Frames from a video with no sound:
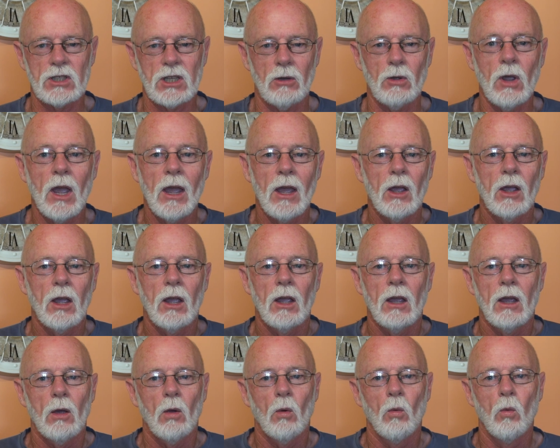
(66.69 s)
So
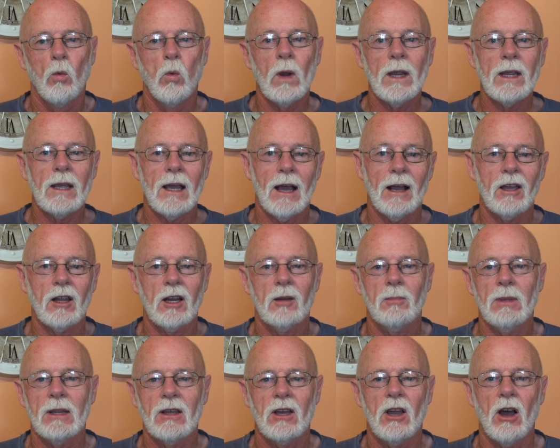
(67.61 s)
we are going
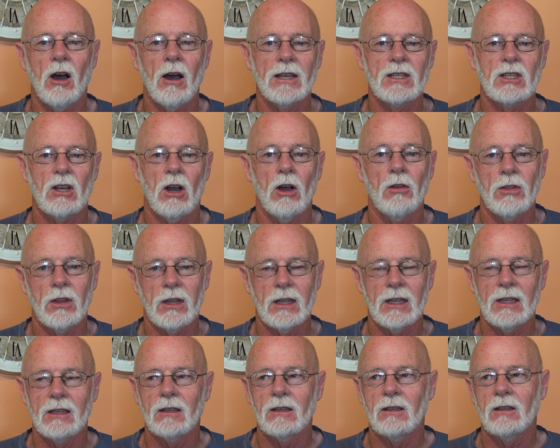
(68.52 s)
to be the guys on
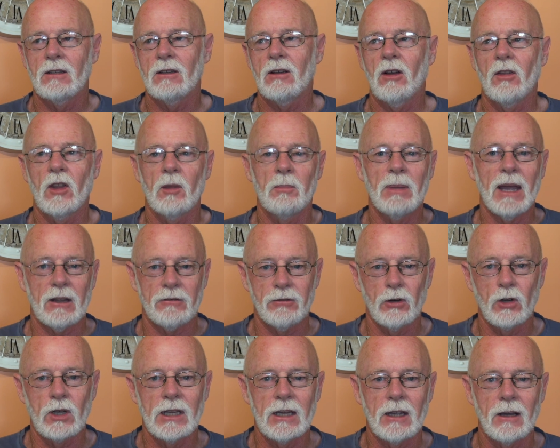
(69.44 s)
the back
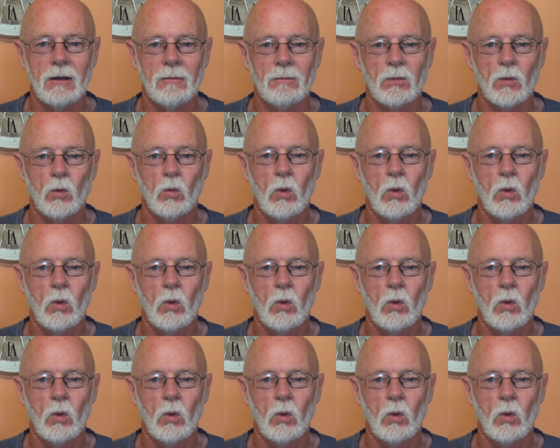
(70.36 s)
foot here.